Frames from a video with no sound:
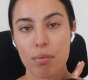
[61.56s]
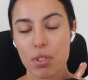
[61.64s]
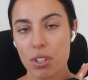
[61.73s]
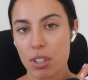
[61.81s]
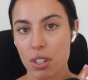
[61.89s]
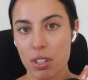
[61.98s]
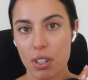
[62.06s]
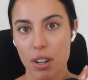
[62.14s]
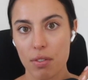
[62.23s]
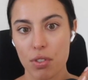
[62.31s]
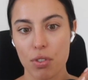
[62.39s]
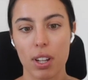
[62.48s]
I'm just going to
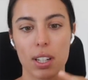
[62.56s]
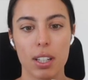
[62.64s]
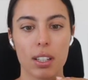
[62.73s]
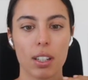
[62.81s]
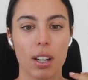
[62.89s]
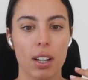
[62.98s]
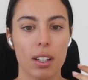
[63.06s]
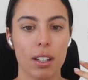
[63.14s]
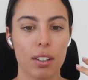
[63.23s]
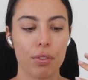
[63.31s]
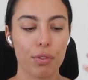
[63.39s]
dive straight in. I